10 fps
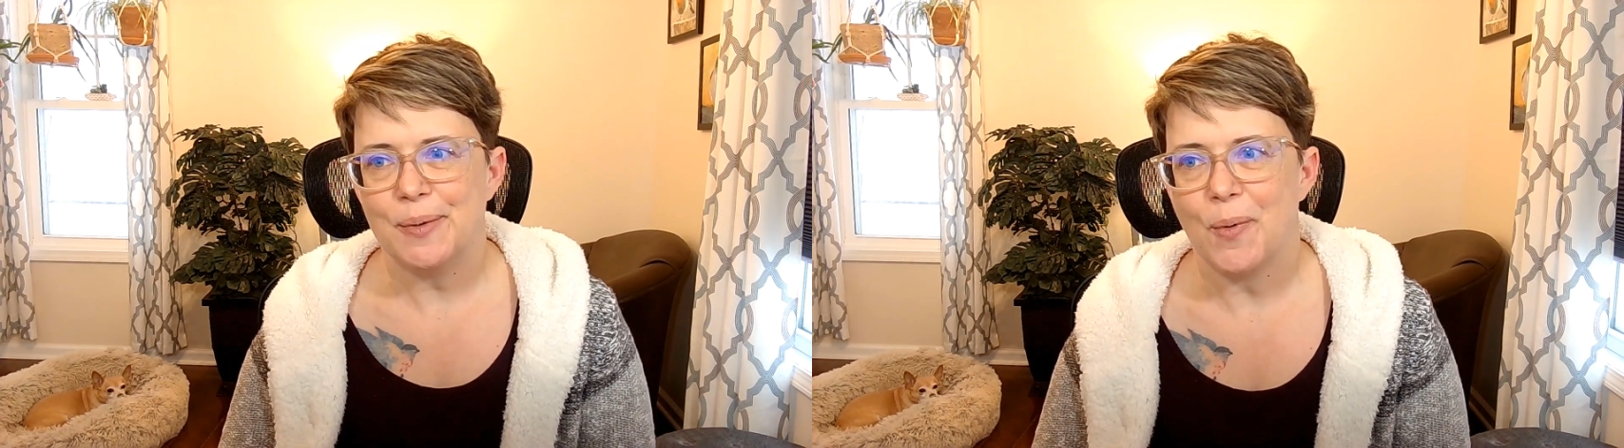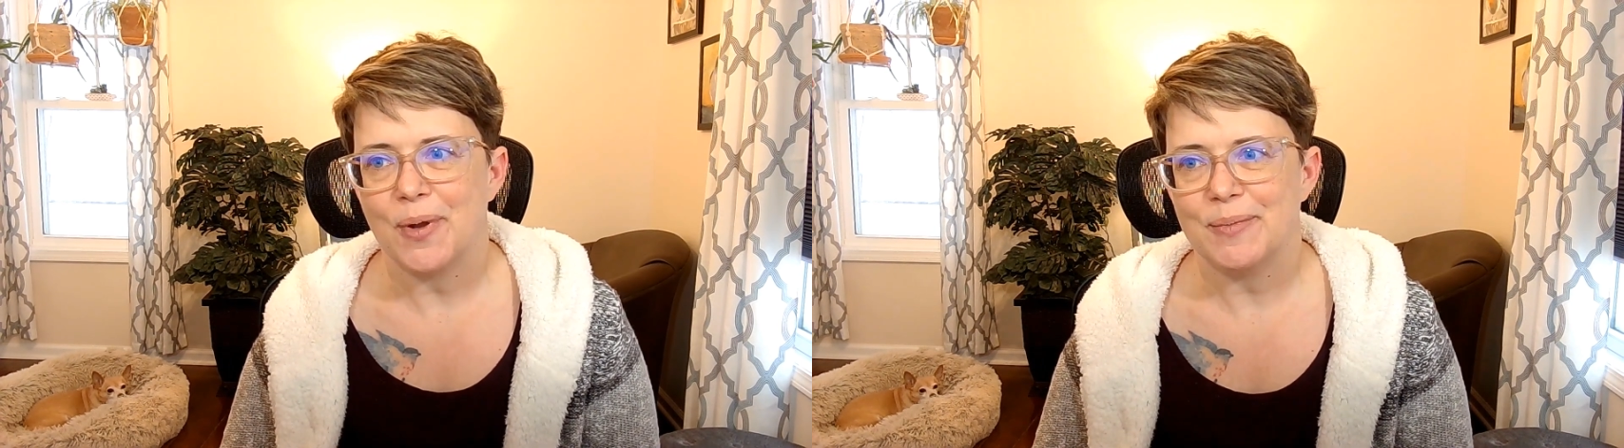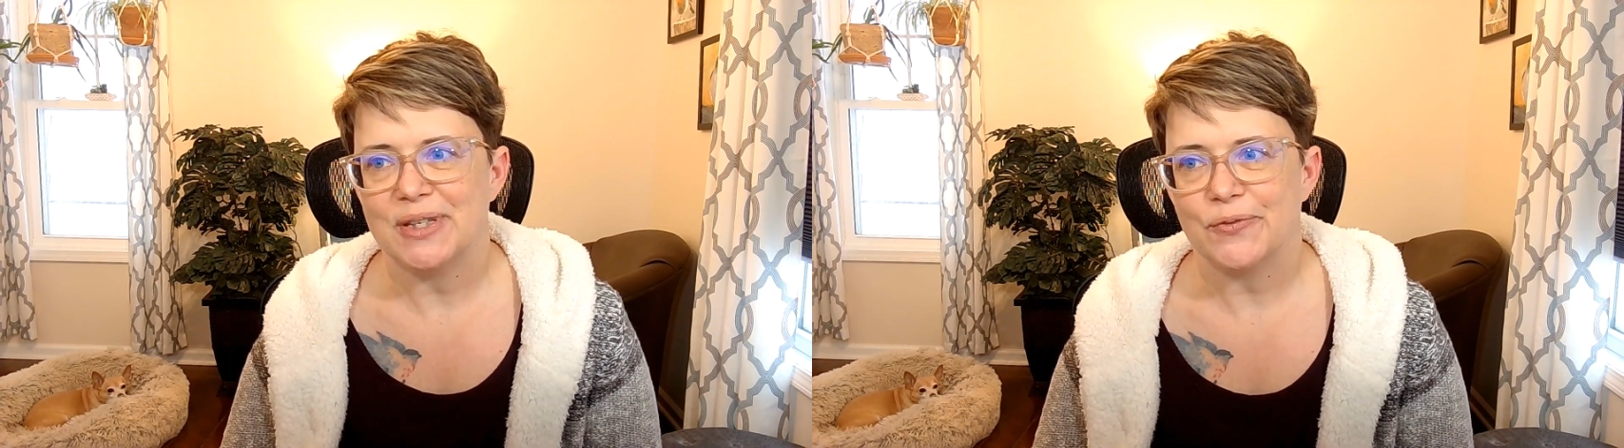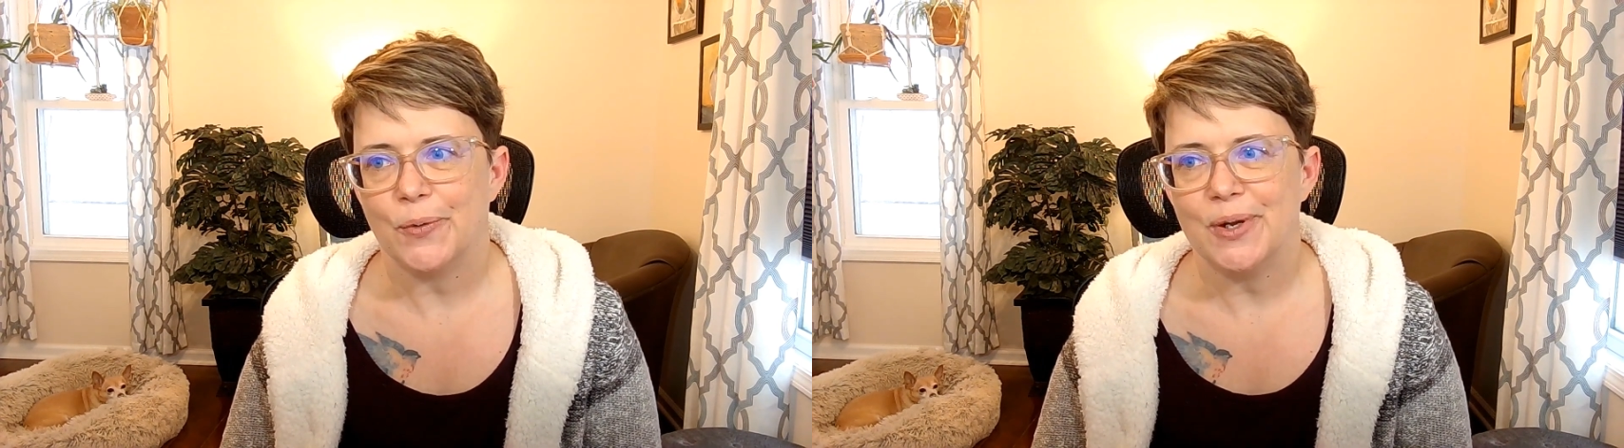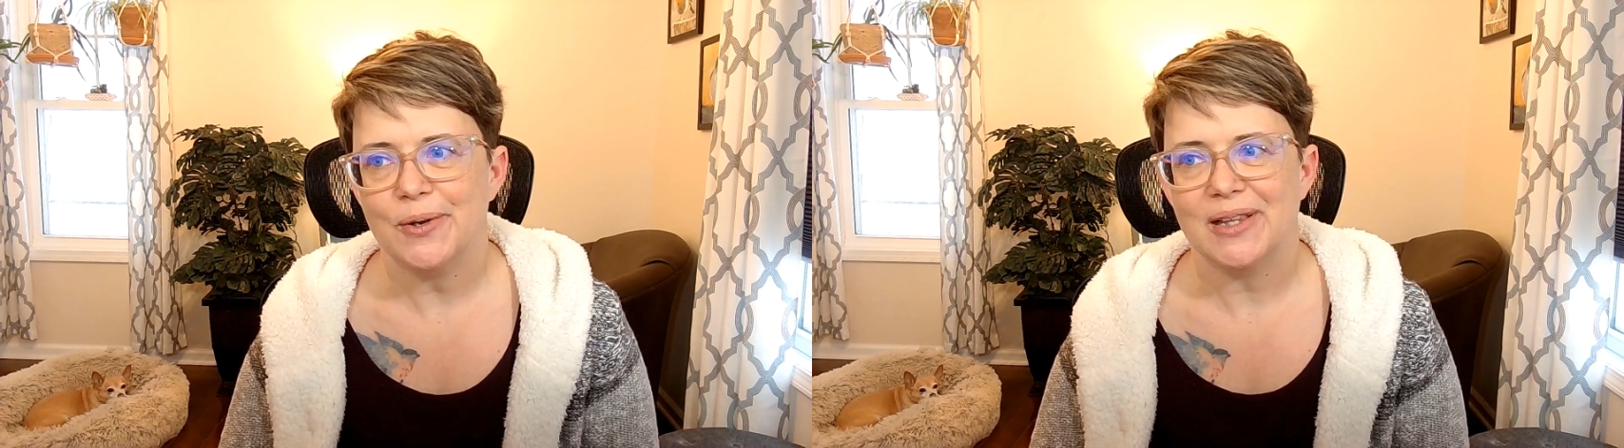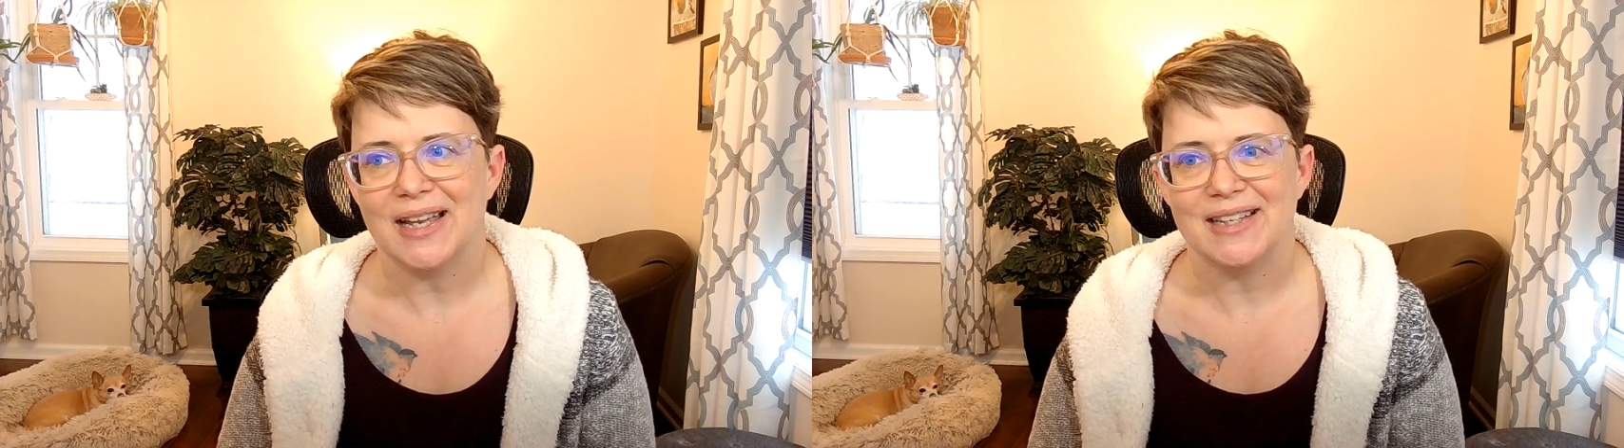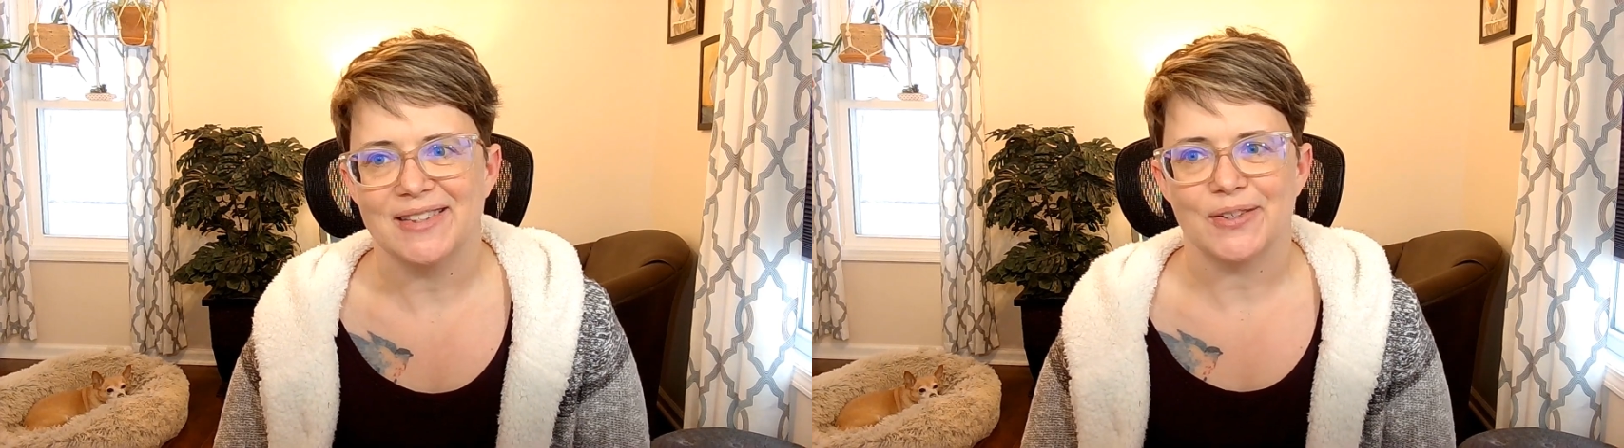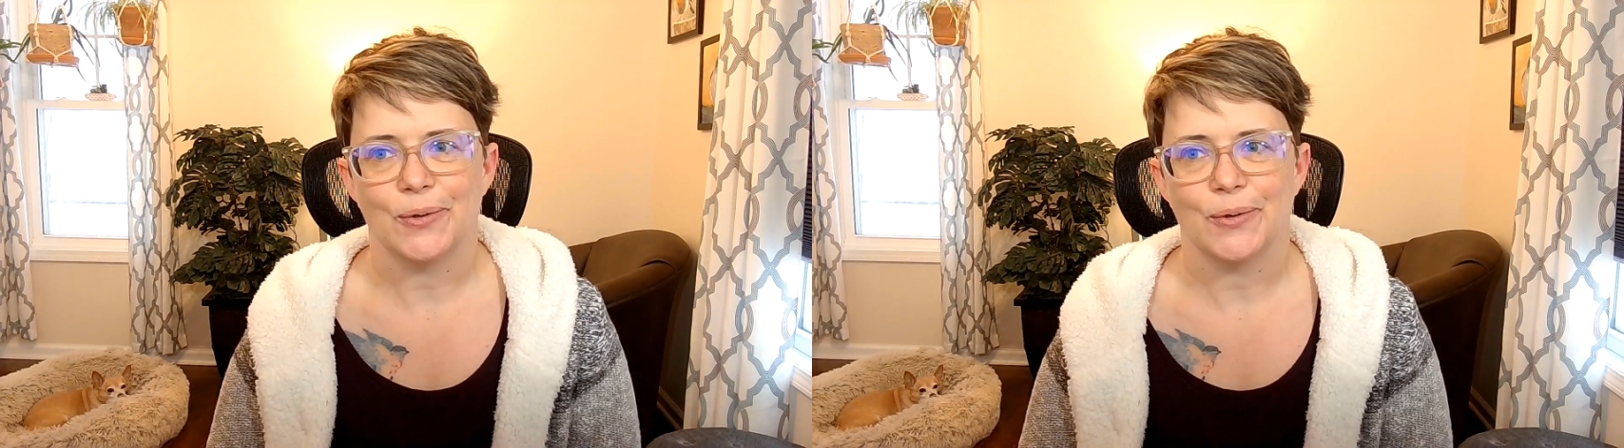appointments for your clients,